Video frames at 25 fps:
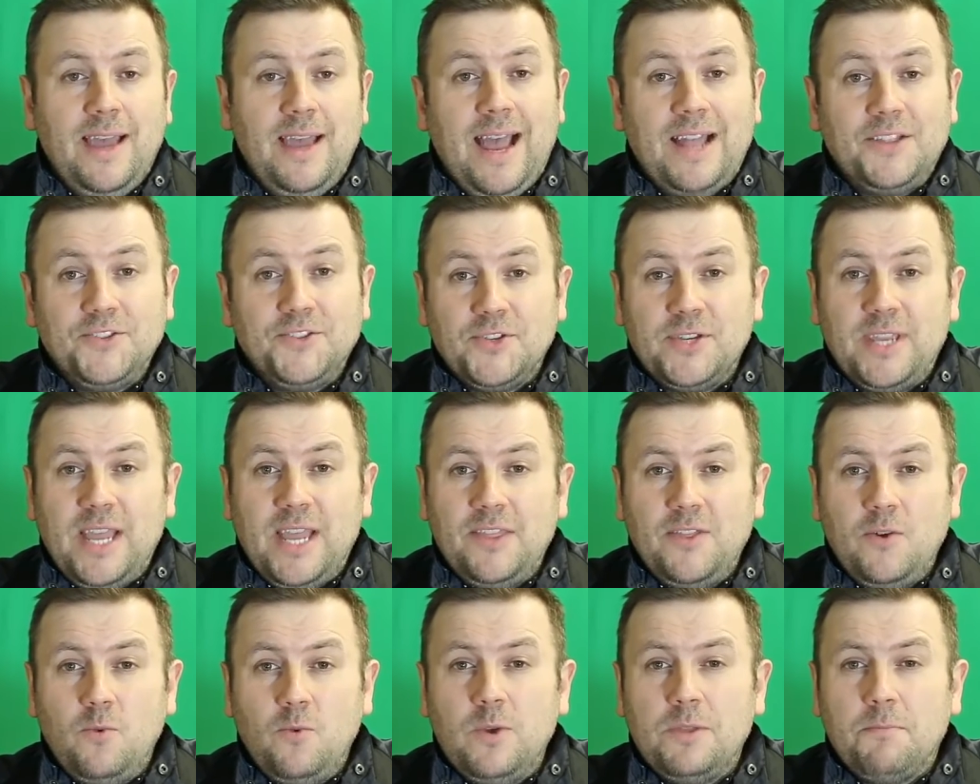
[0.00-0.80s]
and
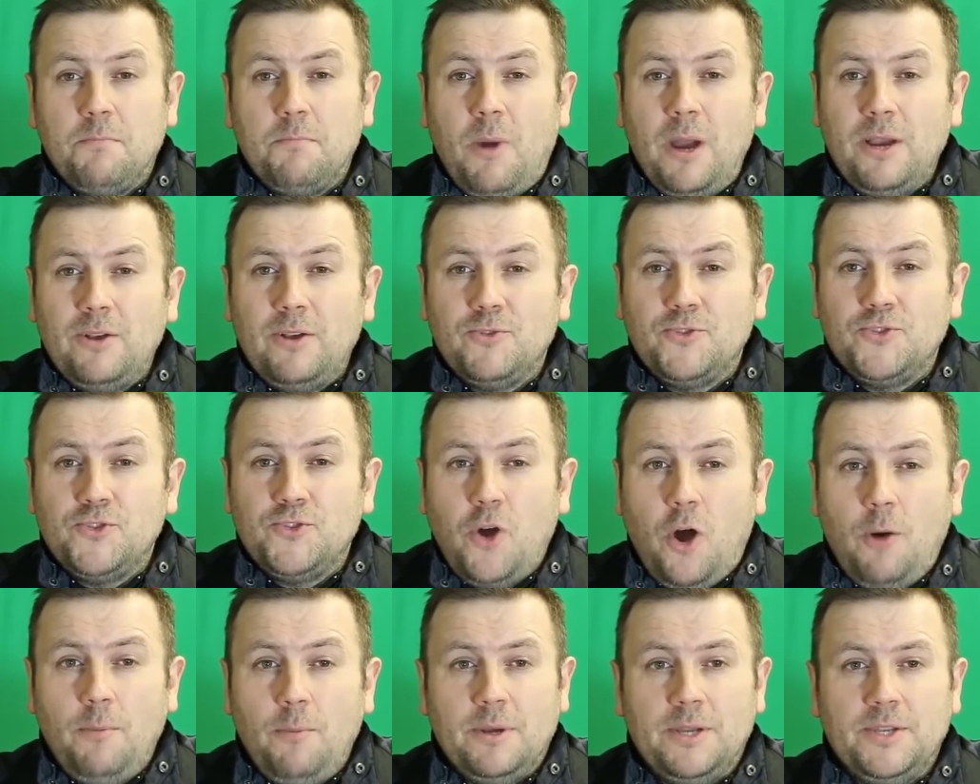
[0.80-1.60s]
together with Michael
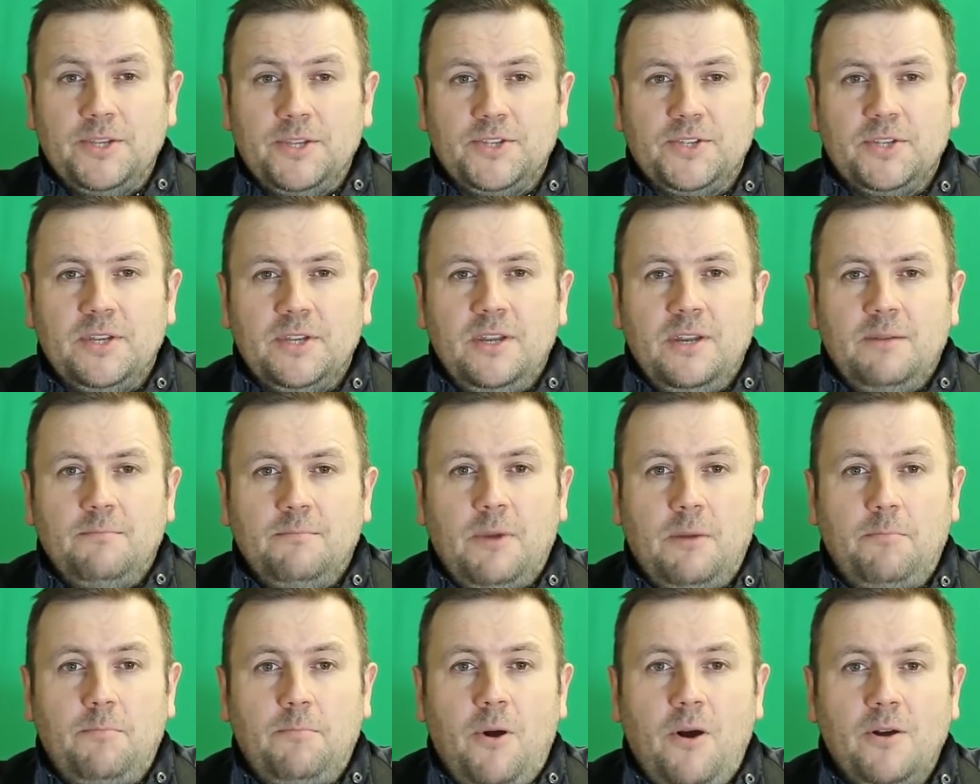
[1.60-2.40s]
Thomas,
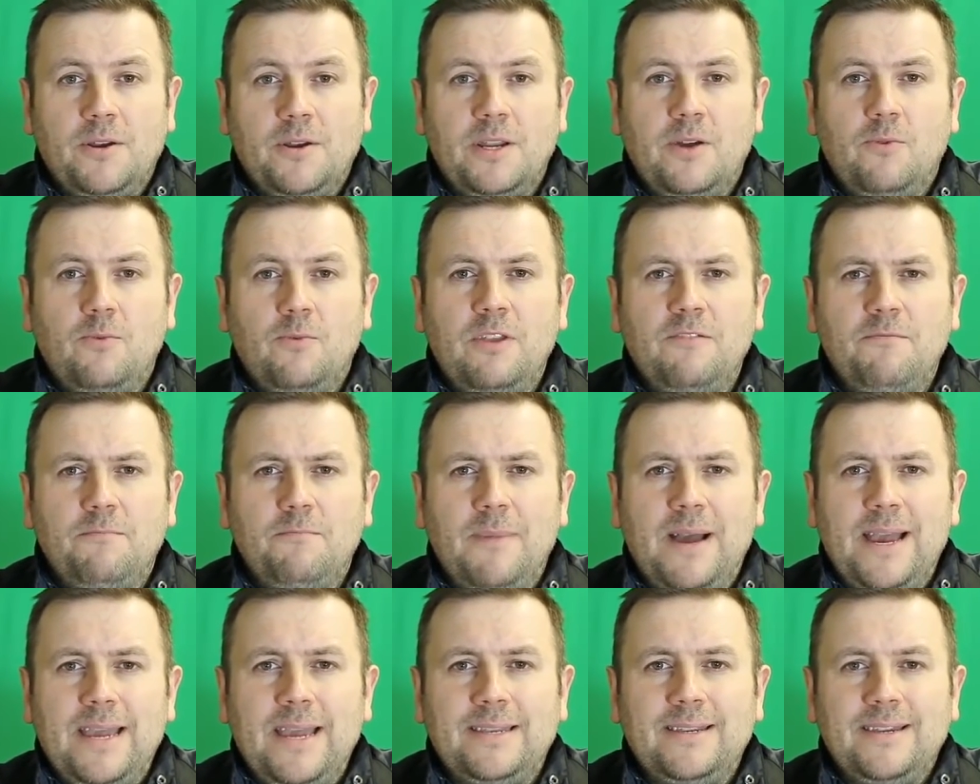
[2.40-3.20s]
my partner, we've
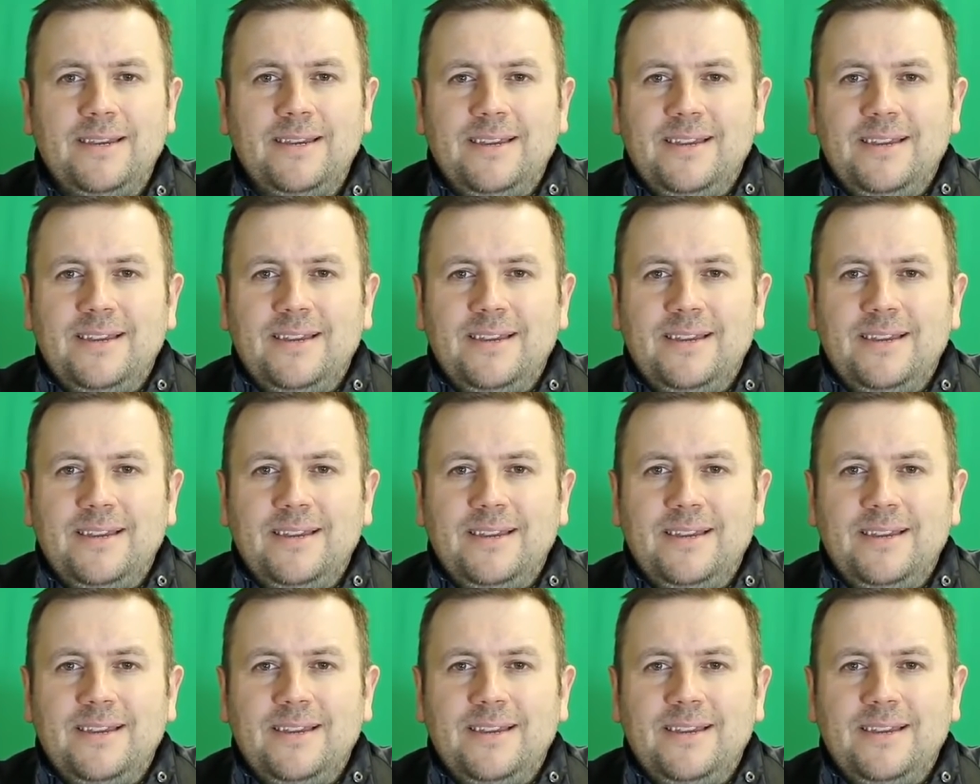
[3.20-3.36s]
made